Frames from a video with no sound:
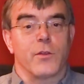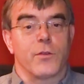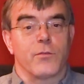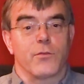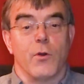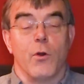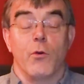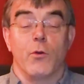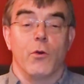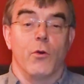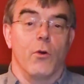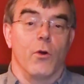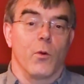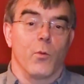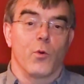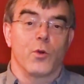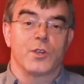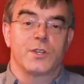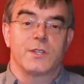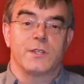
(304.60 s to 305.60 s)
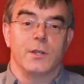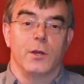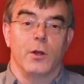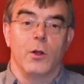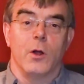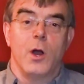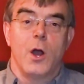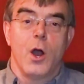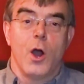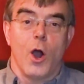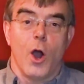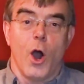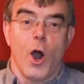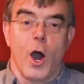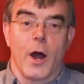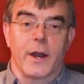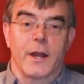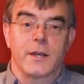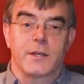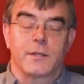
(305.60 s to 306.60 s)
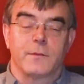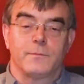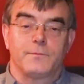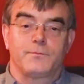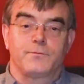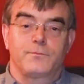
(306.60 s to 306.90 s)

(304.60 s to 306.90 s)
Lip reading: the throne, or worse still, on it.